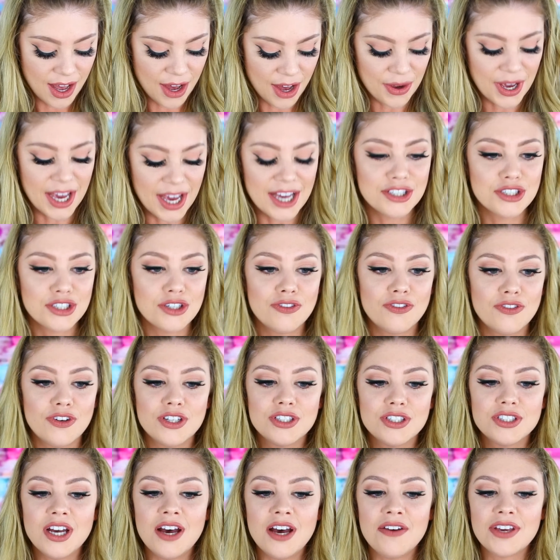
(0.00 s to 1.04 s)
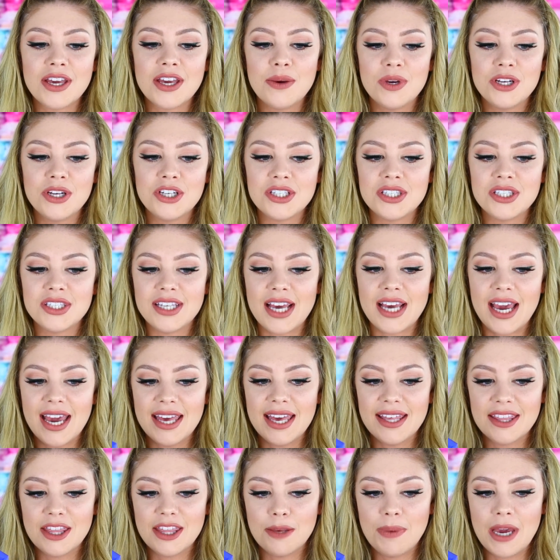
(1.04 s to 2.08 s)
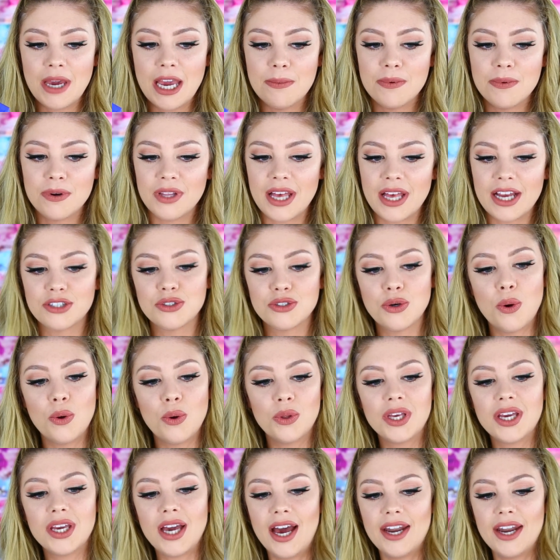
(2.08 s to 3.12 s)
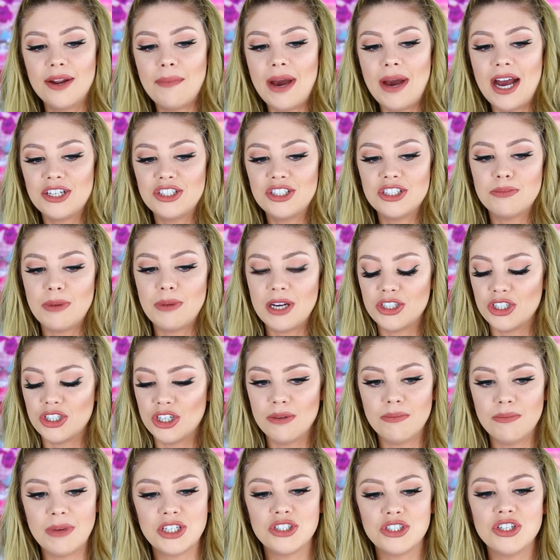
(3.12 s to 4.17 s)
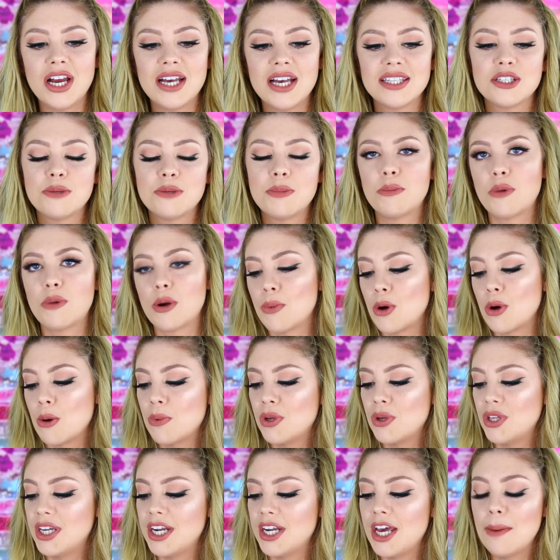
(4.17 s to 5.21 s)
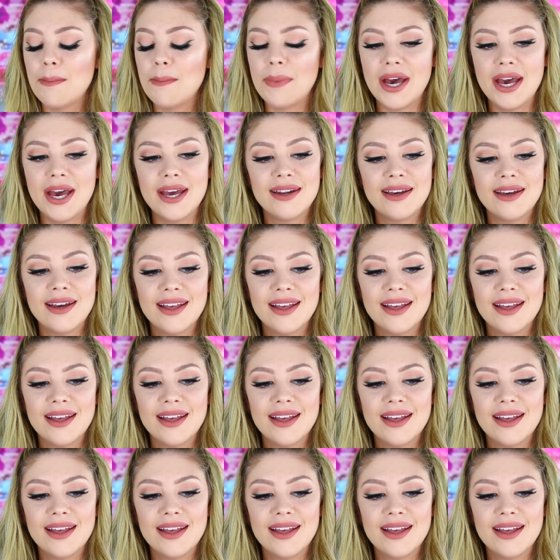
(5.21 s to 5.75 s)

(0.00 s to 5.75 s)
Okay, so first off, can we just say that the paper like totally kind of matches my shirt? My shirt has a little bit more purple in it, but